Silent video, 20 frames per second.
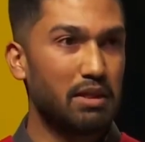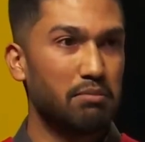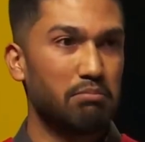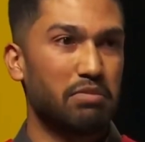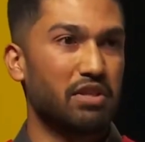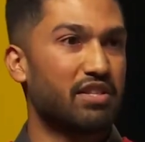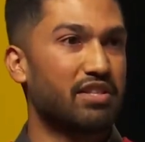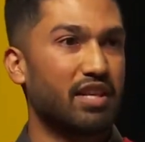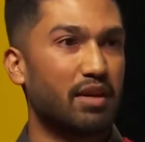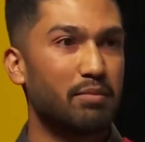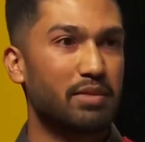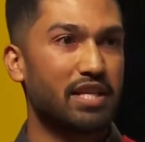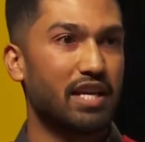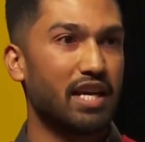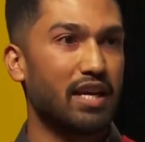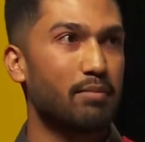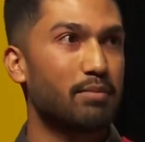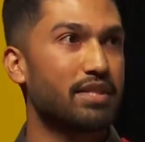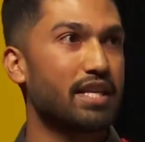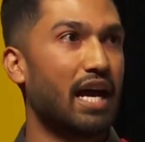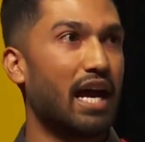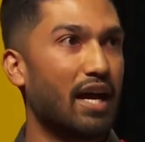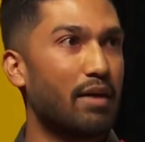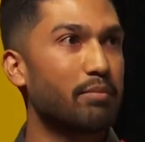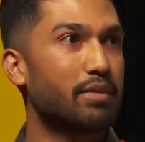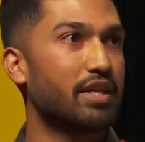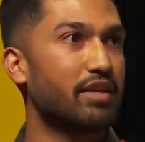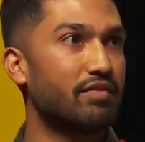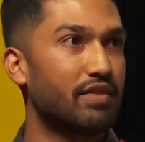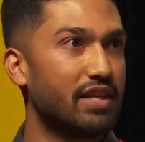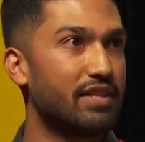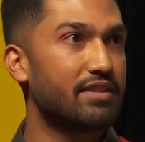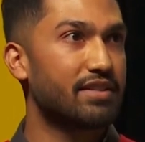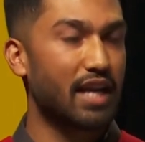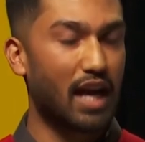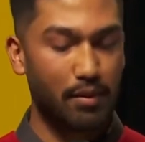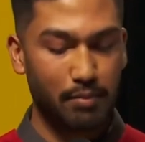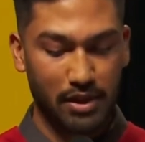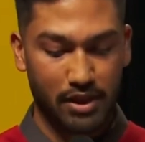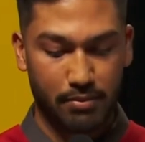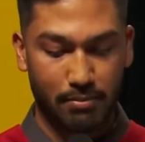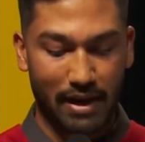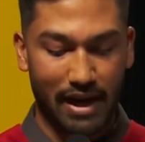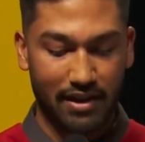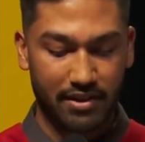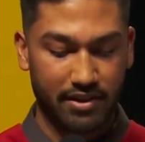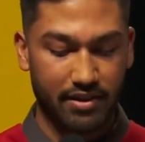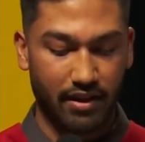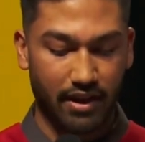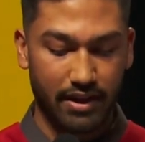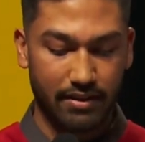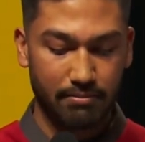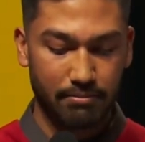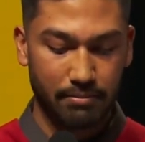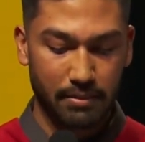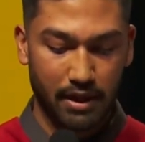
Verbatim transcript: but sometimes I'm convinced I'm its mascot.